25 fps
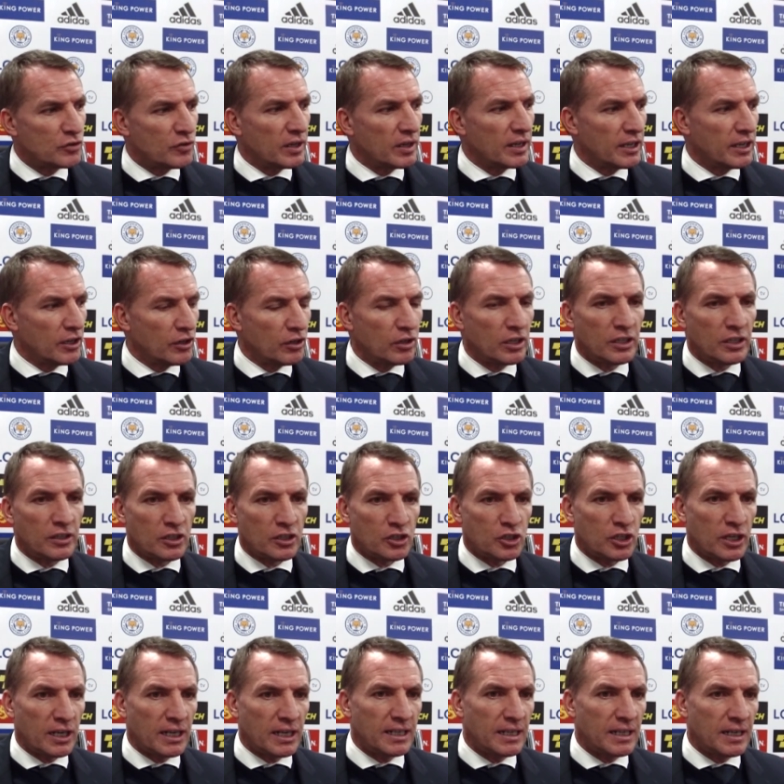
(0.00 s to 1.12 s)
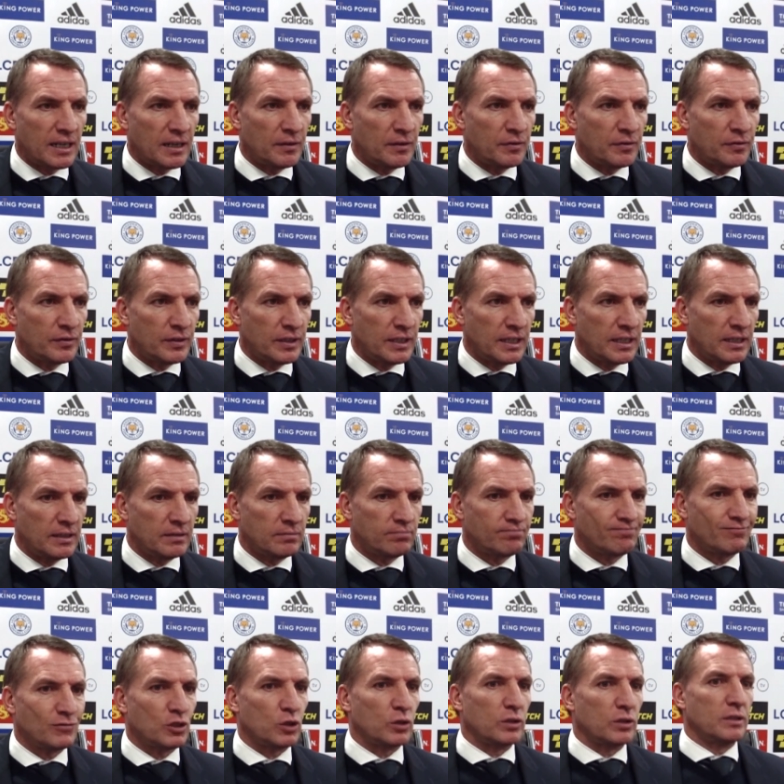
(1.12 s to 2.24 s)
very early in the second half, and he
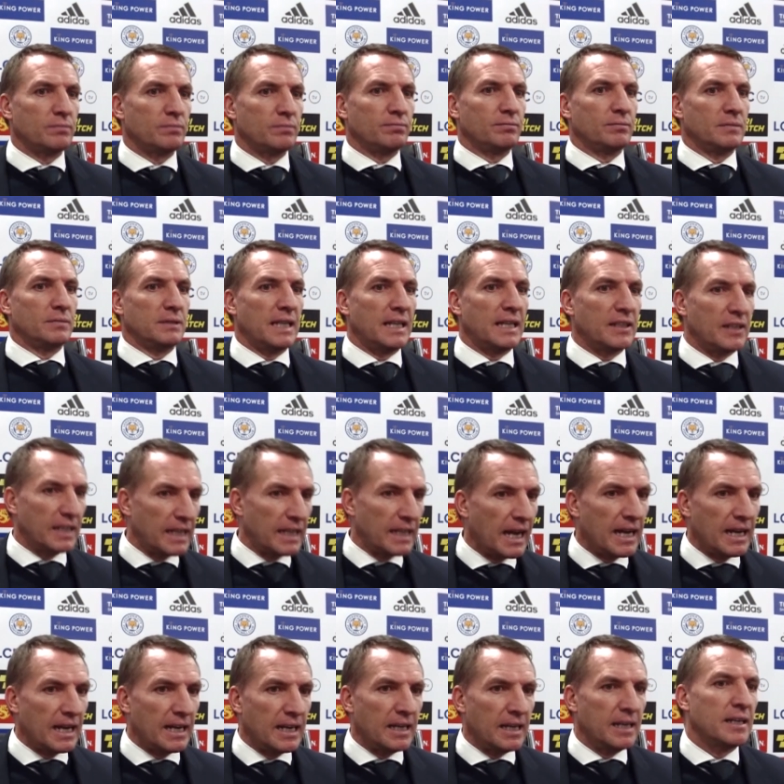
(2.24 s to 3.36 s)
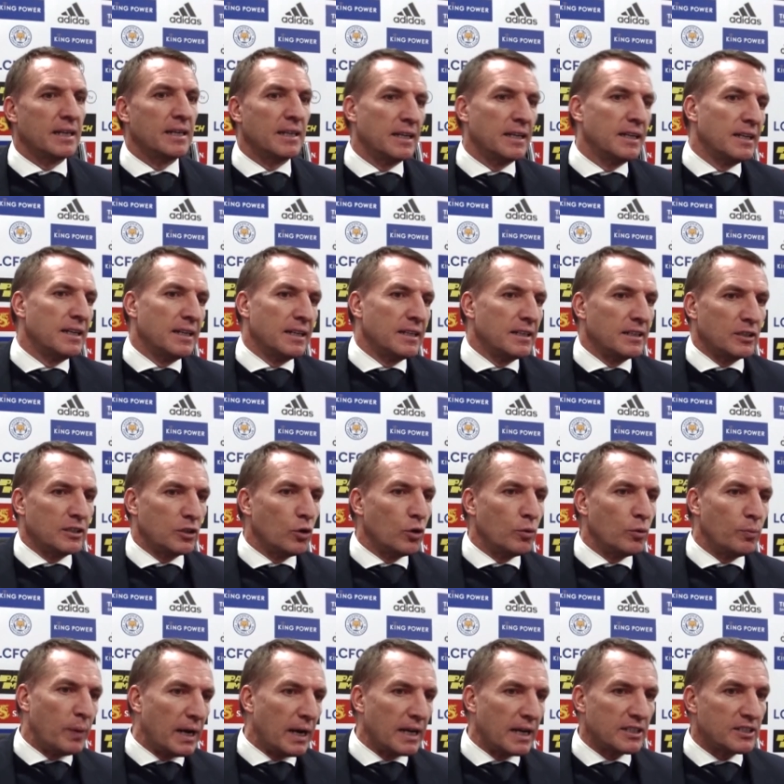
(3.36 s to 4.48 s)
sort of let the guy go
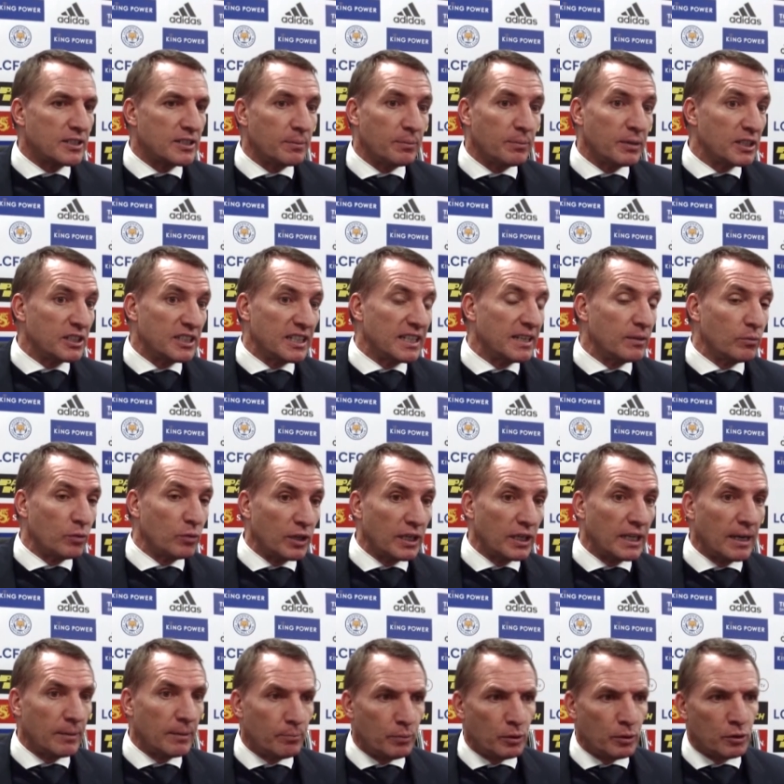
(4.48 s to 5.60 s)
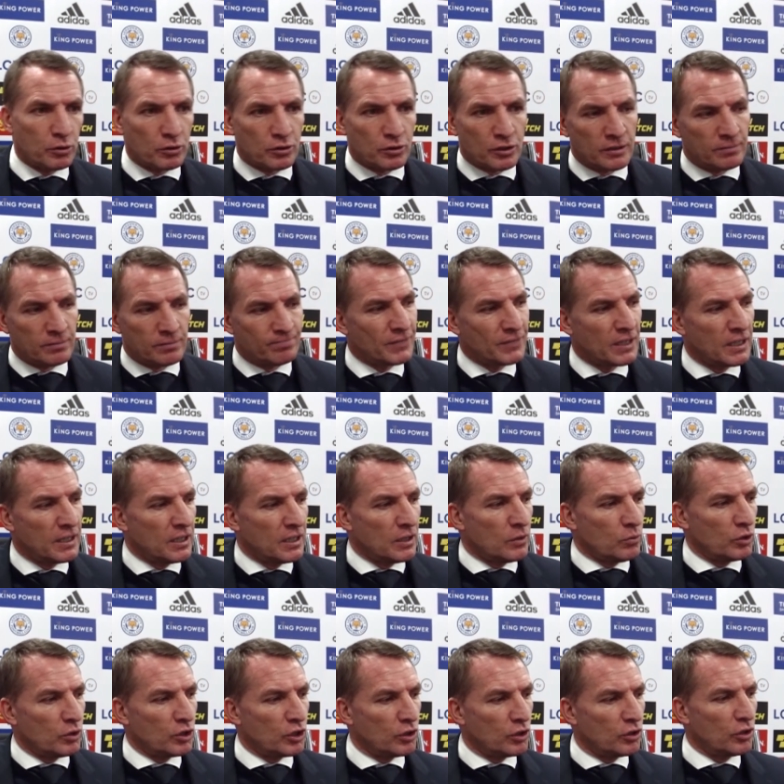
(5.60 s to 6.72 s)
past him because he didn't want to get booked. And
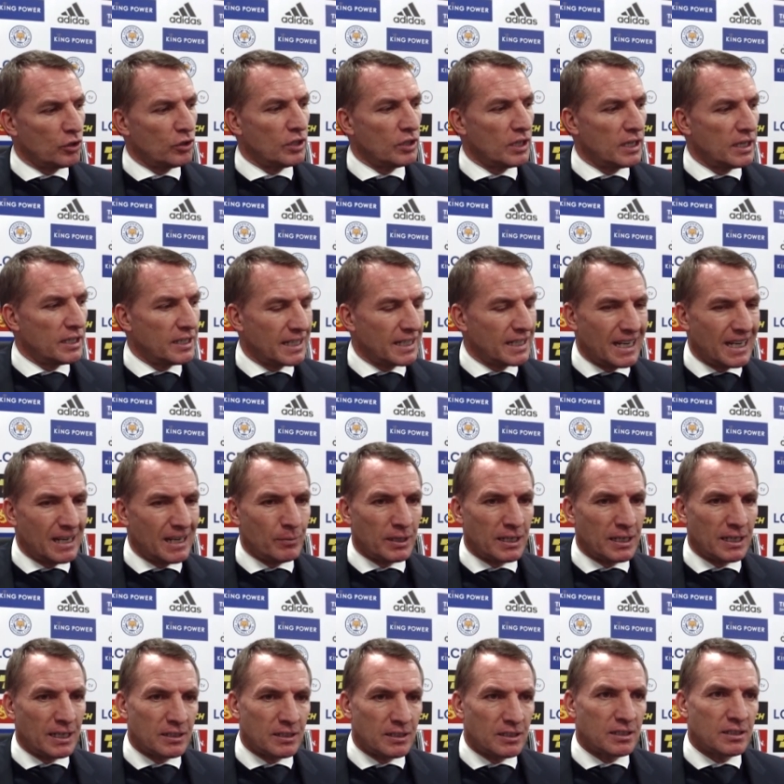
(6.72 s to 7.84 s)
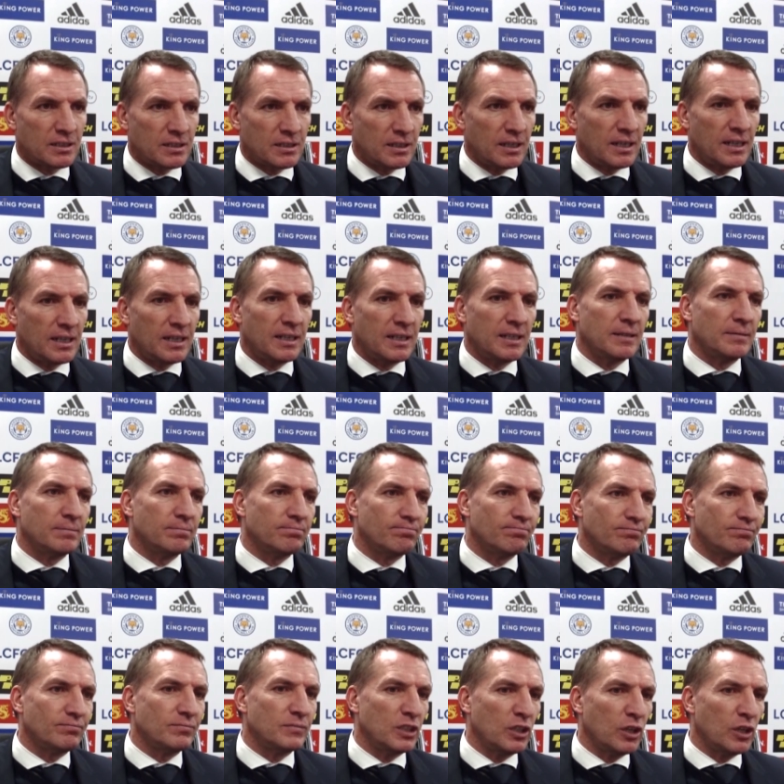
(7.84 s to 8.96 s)
when you're doing that in a game against, um,
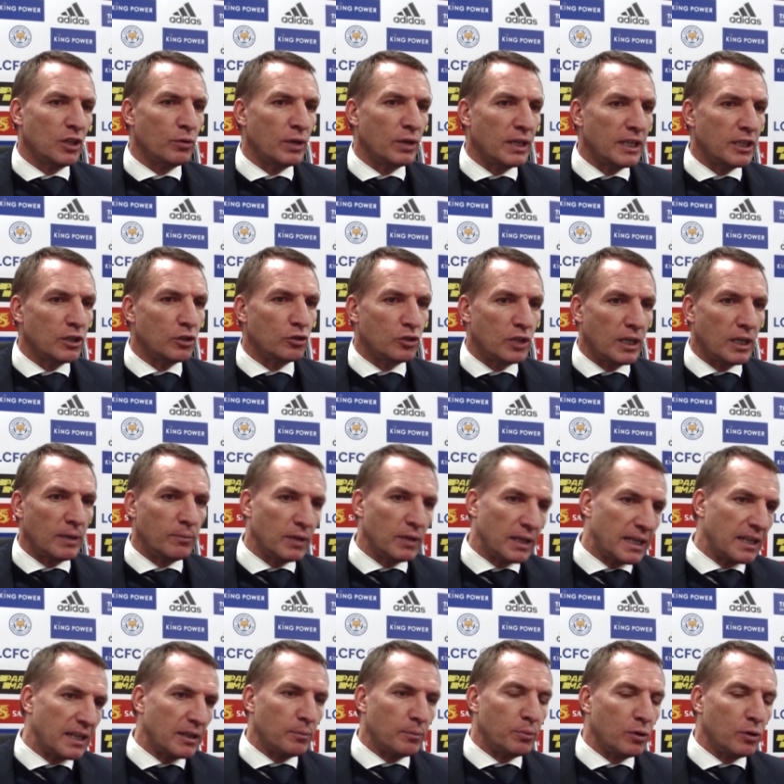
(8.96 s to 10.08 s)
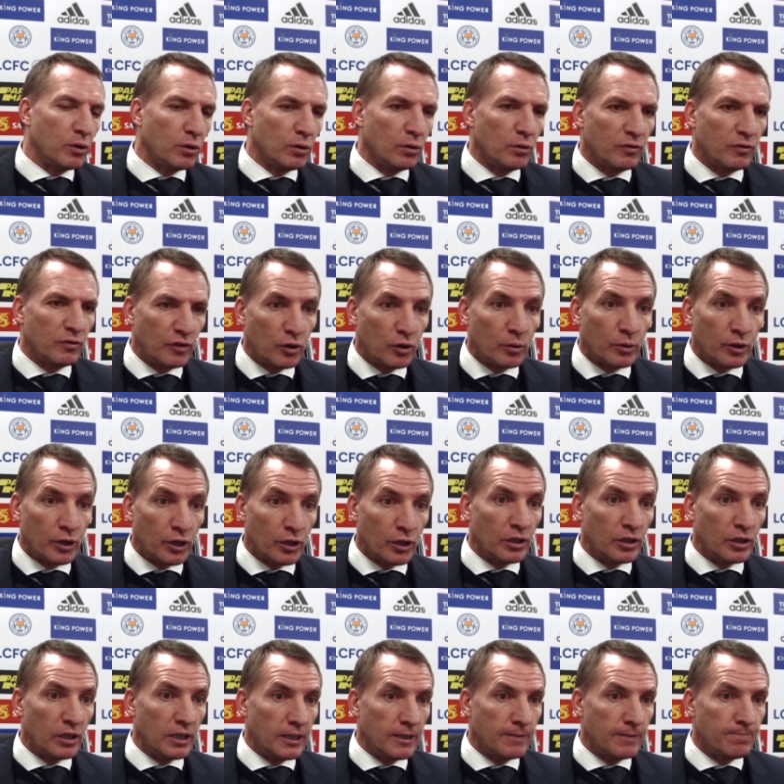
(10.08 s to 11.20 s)
you know, a really good team that get the ball forward
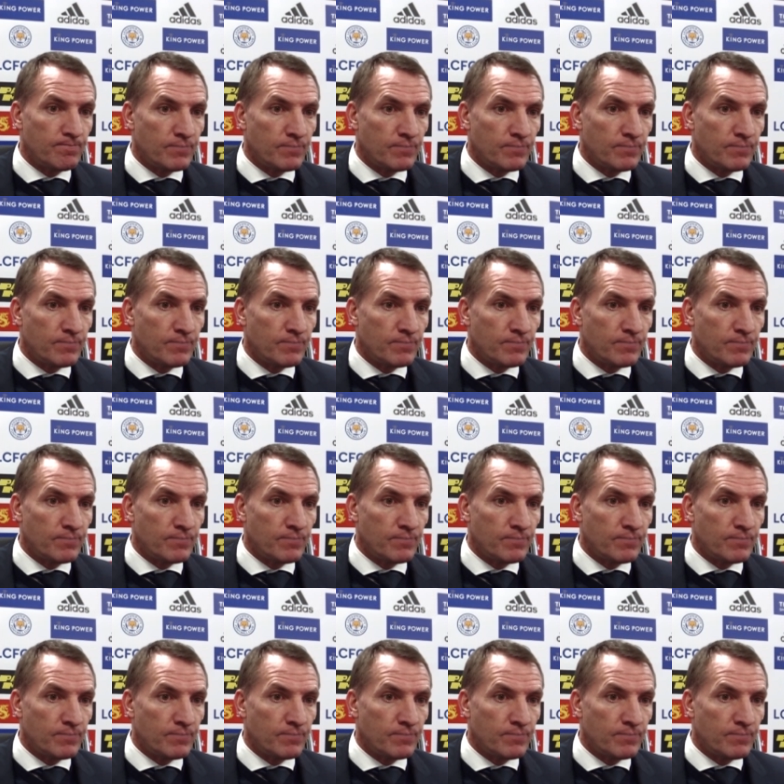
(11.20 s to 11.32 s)
early,